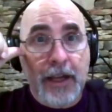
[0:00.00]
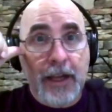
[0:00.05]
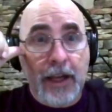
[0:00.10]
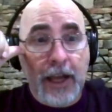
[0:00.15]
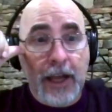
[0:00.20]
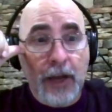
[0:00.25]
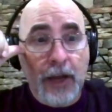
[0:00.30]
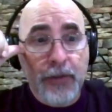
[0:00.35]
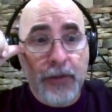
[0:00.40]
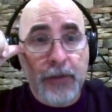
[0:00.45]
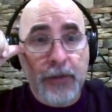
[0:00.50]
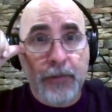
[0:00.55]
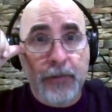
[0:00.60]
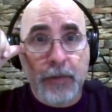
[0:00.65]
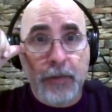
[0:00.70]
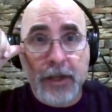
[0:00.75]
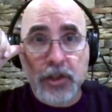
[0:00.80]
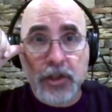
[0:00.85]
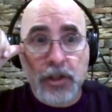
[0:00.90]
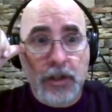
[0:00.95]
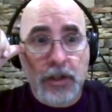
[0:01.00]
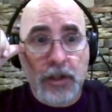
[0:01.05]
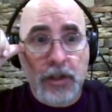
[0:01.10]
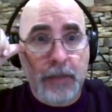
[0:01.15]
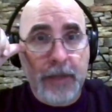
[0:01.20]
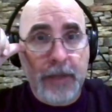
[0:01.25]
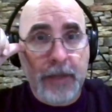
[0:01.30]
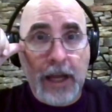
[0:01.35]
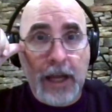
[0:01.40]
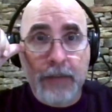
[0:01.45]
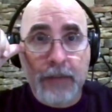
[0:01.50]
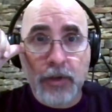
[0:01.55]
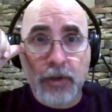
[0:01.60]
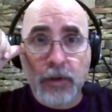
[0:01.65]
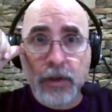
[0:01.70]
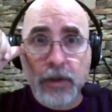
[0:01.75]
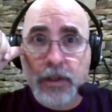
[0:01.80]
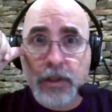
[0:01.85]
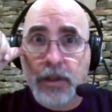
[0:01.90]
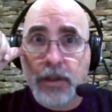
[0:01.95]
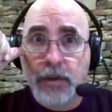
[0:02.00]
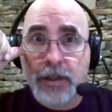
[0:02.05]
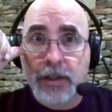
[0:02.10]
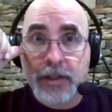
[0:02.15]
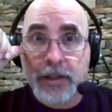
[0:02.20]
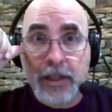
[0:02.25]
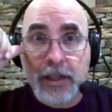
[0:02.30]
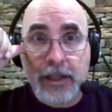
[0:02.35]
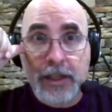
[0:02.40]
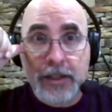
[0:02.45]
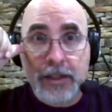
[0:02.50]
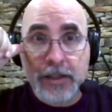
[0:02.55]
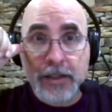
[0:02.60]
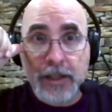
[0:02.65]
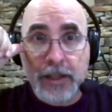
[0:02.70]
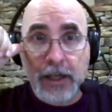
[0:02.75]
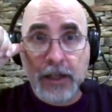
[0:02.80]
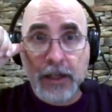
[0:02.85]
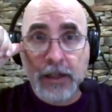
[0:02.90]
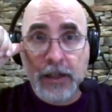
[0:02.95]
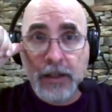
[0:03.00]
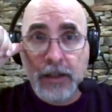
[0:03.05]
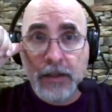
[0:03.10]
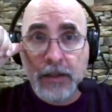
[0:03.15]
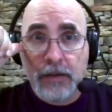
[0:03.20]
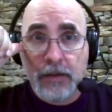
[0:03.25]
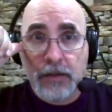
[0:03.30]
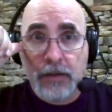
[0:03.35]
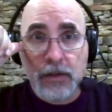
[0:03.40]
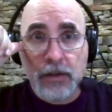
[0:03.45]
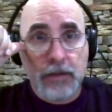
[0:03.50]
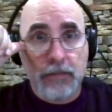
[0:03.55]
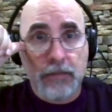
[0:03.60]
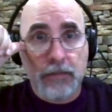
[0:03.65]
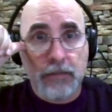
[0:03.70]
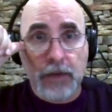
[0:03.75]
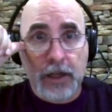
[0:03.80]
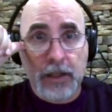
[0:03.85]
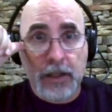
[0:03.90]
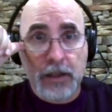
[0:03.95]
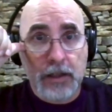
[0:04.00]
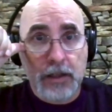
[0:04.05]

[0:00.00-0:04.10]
health information, I mean, I'm going to the CDC right?